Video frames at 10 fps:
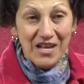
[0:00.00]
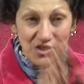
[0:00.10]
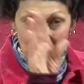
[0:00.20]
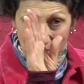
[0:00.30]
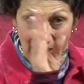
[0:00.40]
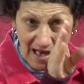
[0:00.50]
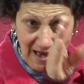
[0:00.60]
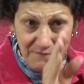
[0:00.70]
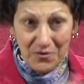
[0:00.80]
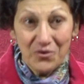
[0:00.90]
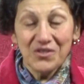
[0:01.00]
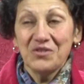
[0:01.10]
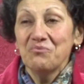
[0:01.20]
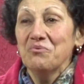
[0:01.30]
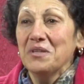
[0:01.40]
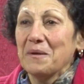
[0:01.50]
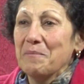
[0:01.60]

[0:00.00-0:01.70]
So the eye focus is really